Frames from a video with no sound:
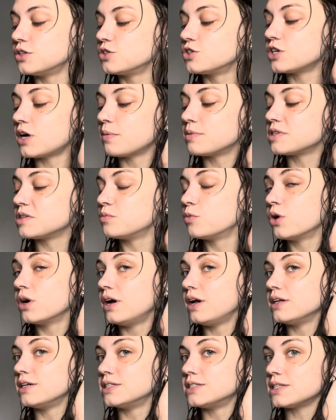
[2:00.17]
chop some more
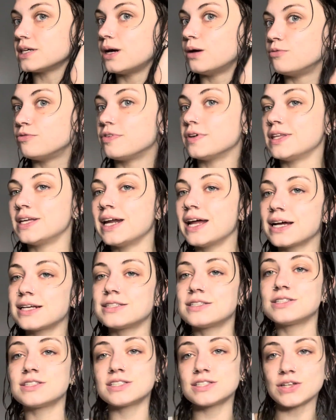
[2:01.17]
onions up for the next
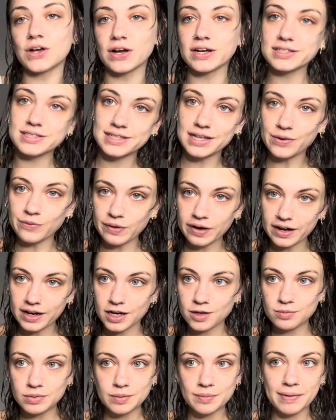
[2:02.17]
sauce that we're gonna
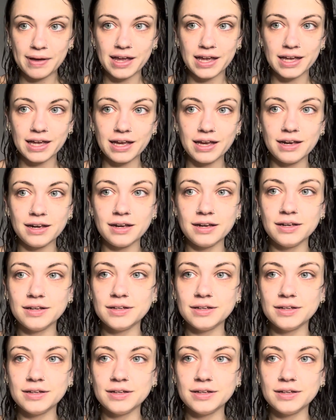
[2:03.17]
be making.